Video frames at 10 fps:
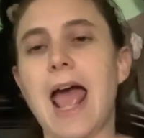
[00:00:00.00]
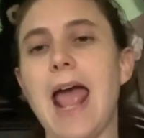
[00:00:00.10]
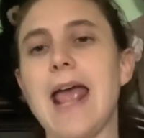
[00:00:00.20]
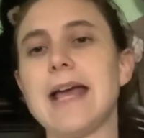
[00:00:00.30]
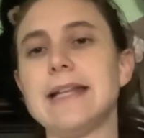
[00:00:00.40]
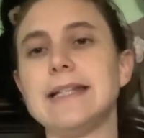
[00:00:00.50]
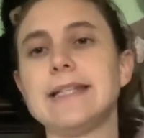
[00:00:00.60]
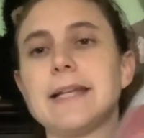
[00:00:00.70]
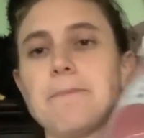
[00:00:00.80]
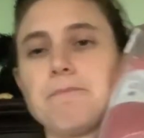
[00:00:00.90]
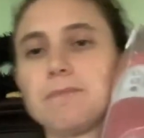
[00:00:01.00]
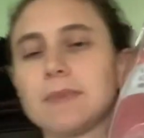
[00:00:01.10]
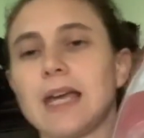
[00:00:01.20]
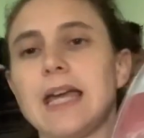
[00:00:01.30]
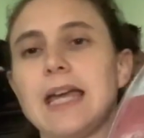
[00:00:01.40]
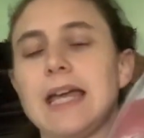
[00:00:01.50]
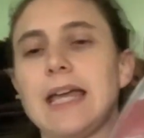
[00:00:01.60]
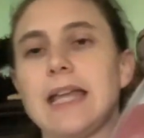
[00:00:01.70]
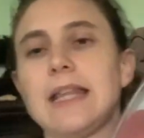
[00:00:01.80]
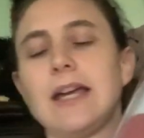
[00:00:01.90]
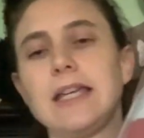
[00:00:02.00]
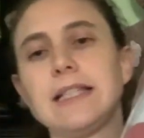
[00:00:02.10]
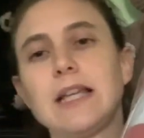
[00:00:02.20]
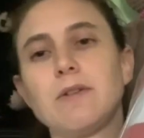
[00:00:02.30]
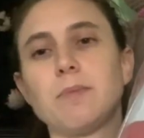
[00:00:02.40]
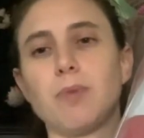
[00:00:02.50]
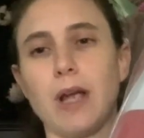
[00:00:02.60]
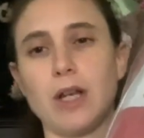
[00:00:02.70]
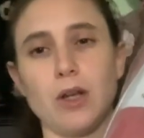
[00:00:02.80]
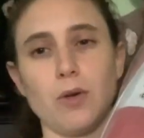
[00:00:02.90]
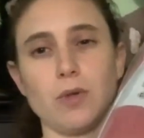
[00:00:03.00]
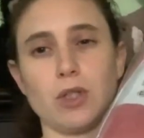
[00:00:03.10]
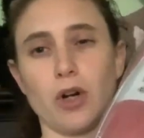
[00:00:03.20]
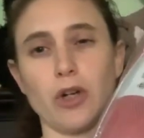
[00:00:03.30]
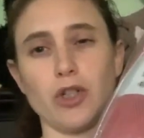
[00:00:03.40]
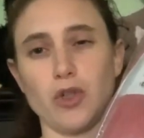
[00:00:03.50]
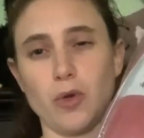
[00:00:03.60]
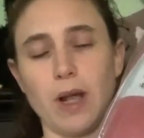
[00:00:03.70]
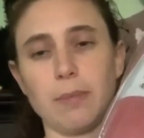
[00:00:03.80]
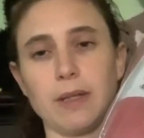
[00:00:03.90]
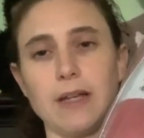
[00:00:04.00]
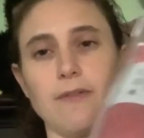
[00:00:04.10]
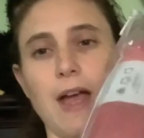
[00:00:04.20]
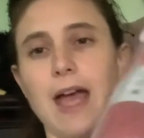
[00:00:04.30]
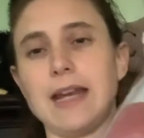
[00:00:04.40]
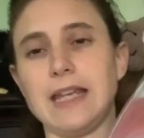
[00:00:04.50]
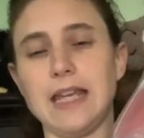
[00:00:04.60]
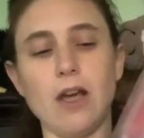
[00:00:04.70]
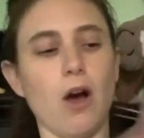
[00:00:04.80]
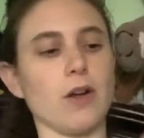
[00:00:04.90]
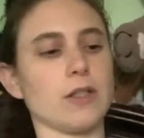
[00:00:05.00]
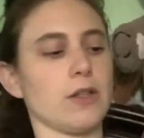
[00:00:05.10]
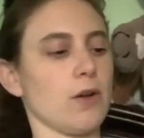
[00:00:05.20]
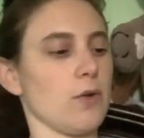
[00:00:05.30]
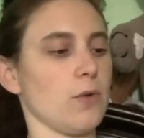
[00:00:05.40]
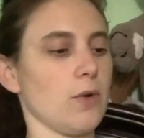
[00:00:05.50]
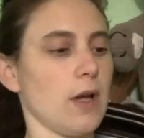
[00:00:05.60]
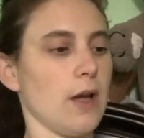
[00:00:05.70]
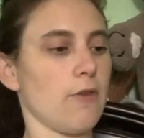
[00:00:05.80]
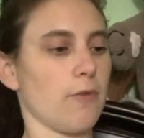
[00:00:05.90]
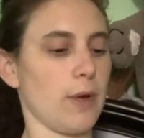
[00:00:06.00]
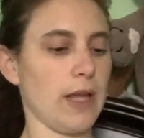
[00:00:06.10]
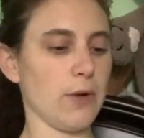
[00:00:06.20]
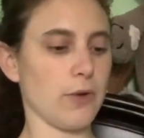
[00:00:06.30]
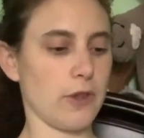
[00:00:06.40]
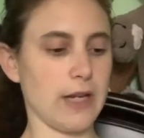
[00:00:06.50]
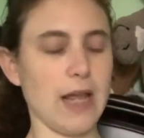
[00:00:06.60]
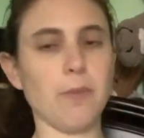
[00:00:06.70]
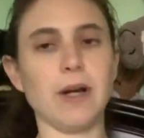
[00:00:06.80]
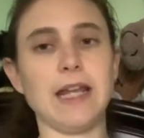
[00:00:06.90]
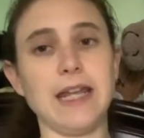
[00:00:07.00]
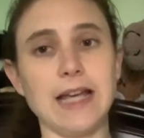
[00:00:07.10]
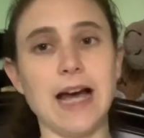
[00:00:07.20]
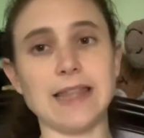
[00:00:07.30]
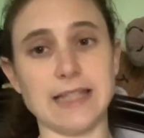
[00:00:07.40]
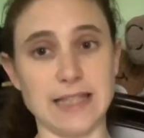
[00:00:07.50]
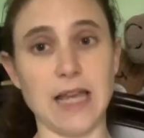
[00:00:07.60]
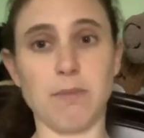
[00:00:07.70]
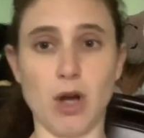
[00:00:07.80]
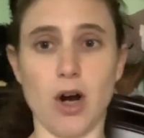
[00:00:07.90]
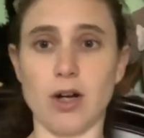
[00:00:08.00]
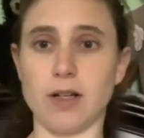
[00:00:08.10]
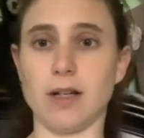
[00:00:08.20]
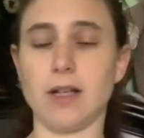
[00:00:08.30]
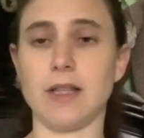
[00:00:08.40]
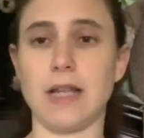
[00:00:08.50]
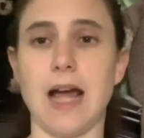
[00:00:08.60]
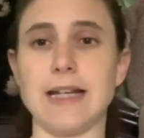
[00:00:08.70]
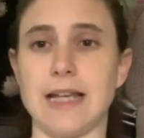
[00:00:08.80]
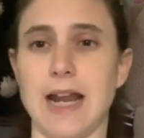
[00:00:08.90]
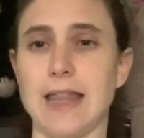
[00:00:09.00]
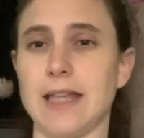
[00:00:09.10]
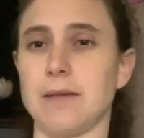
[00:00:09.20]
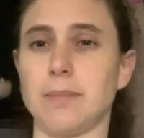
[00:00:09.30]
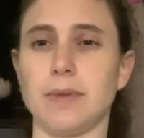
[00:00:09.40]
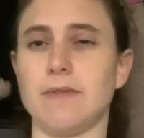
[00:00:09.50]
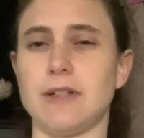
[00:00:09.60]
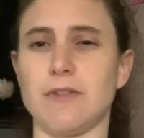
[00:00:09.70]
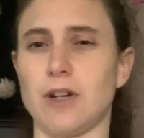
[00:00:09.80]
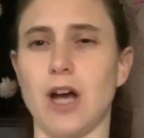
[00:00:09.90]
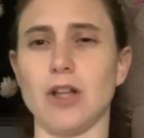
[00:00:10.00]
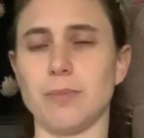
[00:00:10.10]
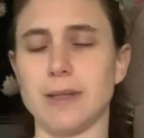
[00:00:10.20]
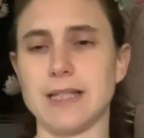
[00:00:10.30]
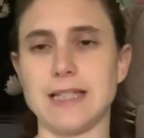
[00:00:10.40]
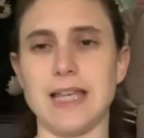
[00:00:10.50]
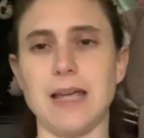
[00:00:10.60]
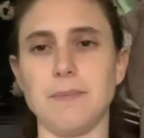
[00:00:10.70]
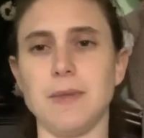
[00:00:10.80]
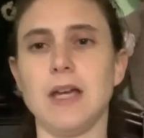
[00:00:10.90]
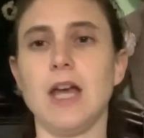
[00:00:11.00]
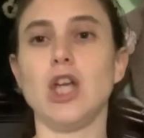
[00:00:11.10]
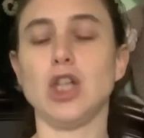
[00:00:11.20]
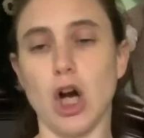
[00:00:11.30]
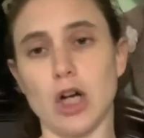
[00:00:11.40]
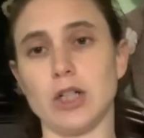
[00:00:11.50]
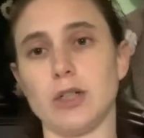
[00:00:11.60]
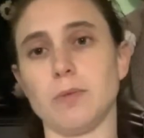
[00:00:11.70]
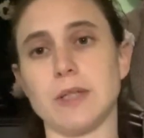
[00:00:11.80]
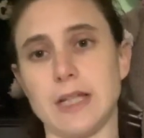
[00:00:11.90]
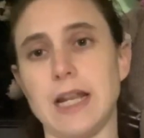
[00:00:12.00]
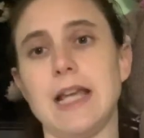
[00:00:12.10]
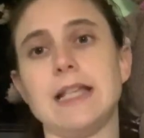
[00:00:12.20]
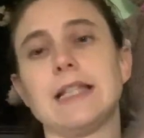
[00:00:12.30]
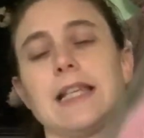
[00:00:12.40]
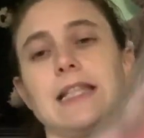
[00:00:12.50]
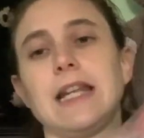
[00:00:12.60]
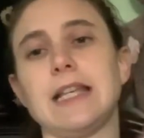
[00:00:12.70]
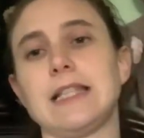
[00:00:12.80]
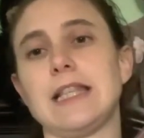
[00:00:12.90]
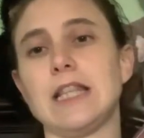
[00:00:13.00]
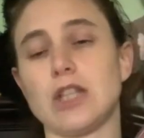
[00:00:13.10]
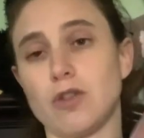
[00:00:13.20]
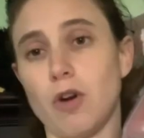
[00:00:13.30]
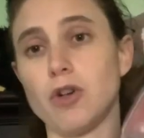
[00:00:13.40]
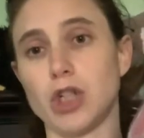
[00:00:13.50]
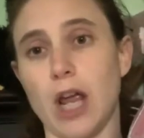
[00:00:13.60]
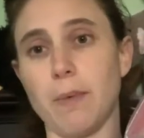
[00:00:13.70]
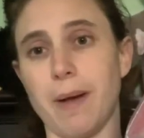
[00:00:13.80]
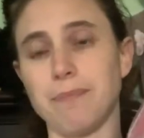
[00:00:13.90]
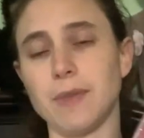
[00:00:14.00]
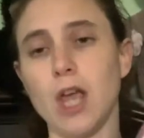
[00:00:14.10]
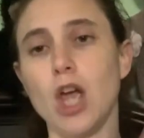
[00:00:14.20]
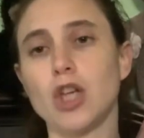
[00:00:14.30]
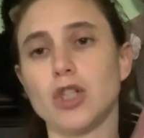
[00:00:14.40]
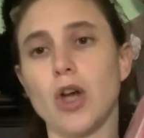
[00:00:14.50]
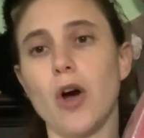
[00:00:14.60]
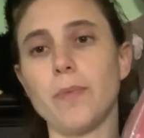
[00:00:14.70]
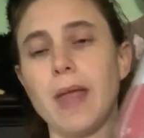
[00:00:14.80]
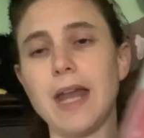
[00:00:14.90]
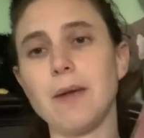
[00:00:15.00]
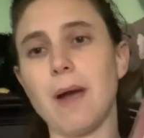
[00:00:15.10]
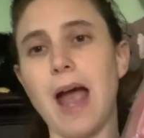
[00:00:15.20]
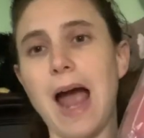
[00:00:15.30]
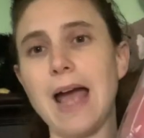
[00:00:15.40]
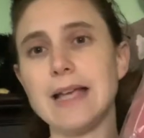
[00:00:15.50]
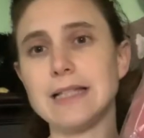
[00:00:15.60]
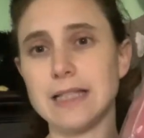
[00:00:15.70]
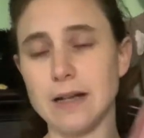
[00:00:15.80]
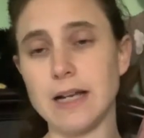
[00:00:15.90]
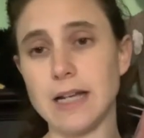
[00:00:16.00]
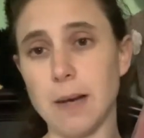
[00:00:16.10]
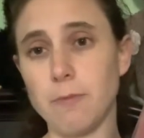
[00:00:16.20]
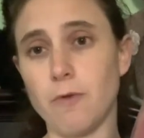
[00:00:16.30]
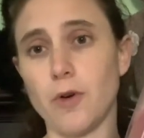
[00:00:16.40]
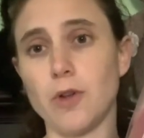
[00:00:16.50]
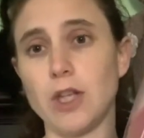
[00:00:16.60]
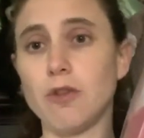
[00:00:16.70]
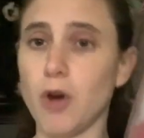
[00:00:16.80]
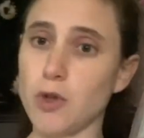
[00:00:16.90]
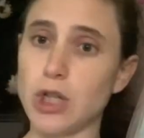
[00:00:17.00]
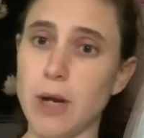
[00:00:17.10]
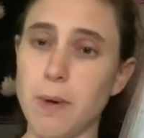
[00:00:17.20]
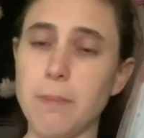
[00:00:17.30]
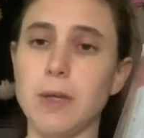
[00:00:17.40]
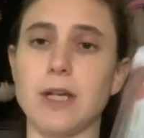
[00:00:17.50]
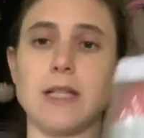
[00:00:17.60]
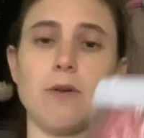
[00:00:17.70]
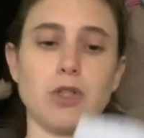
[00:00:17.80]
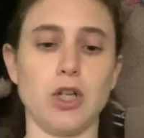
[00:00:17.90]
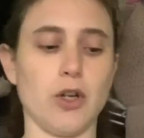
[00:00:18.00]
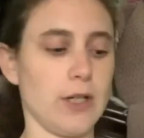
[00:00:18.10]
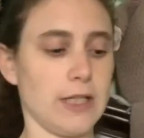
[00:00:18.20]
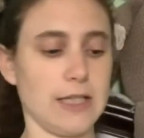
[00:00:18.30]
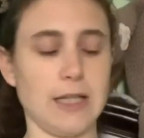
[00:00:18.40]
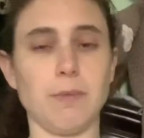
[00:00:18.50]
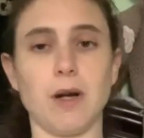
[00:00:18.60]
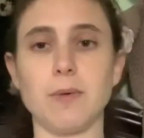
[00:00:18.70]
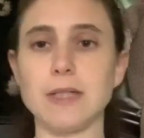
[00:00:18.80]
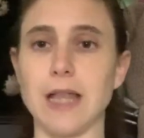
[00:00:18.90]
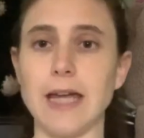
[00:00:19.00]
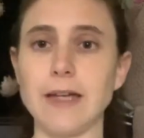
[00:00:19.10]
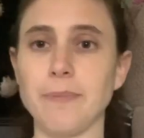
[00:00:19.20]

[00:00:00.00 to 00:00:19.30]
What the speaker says: And now he said it was brand new, started in June, I believe, and he ordered the knit one. He got the same yarn that I did. I believe a different color, but the same yarn was in his as it is in this crochet one. So anyway, I signed up for the crochet one because I was curious to see what it was like.